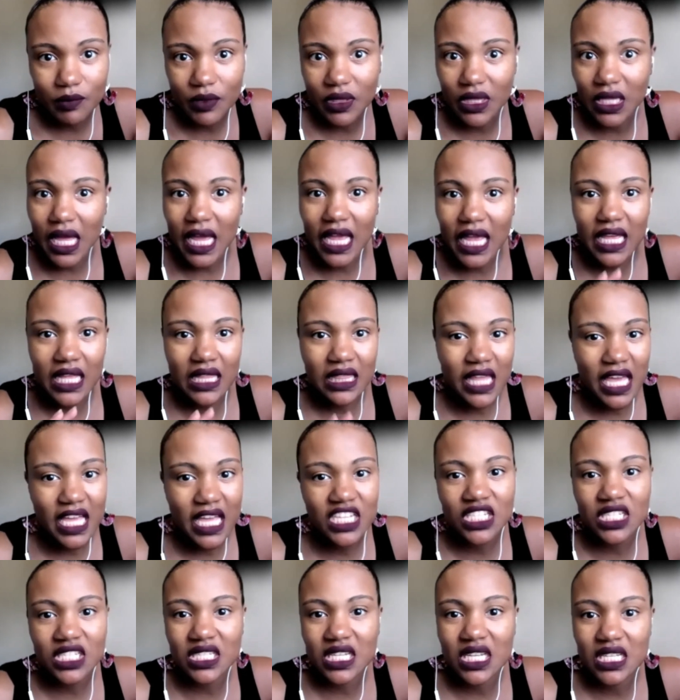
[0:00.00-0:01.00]
like they
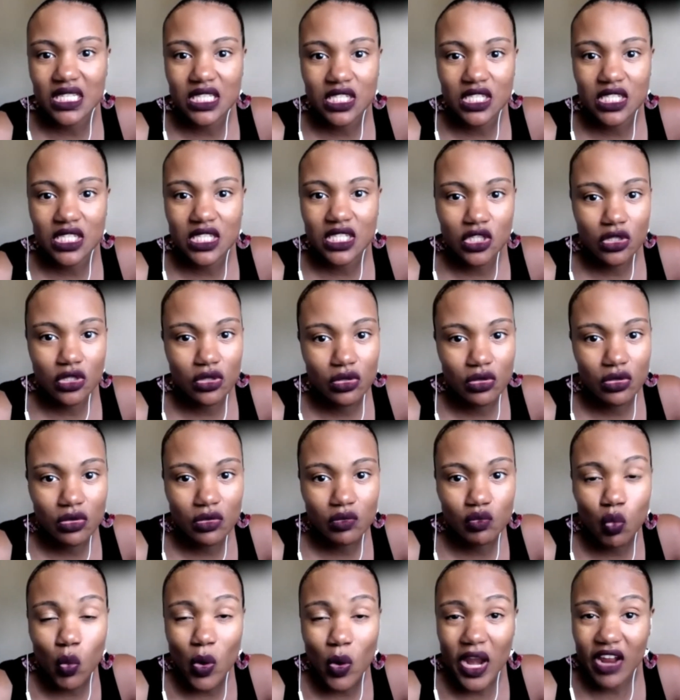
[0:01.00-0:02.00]
just get to do
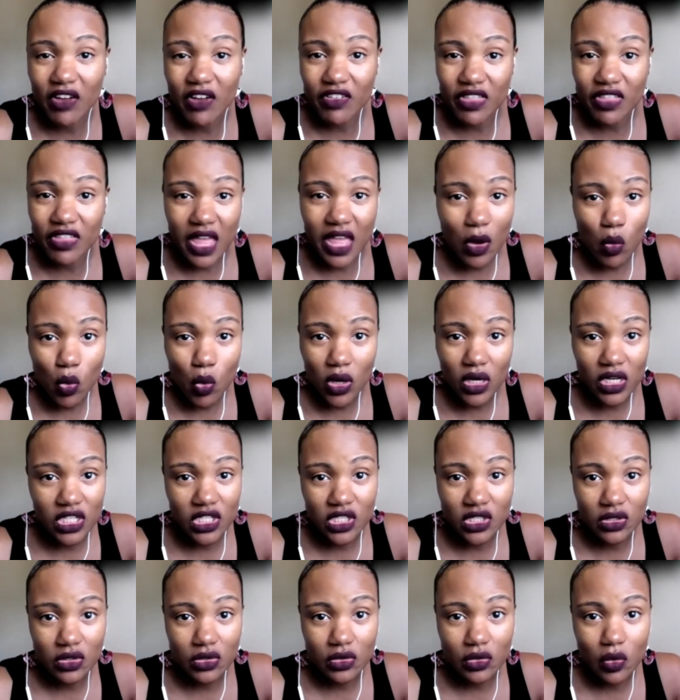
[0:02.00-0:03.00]
whatever they want to
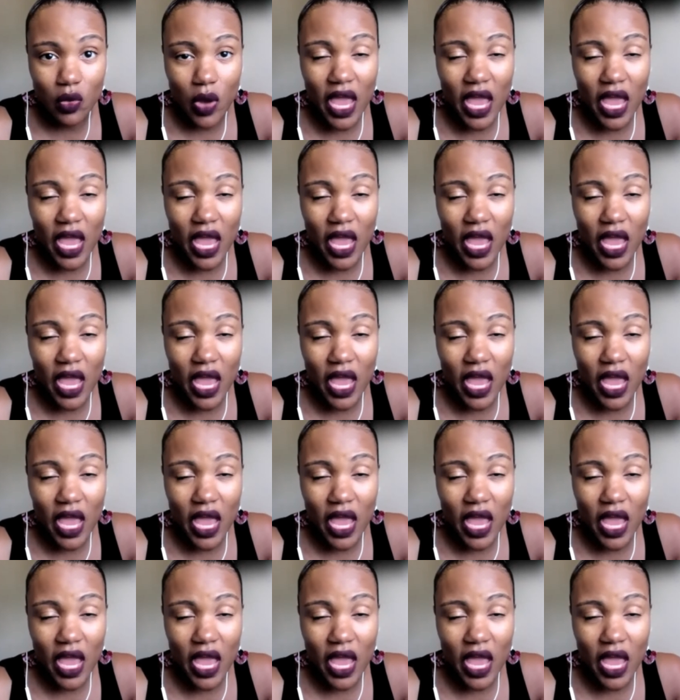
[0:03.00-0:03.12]
do,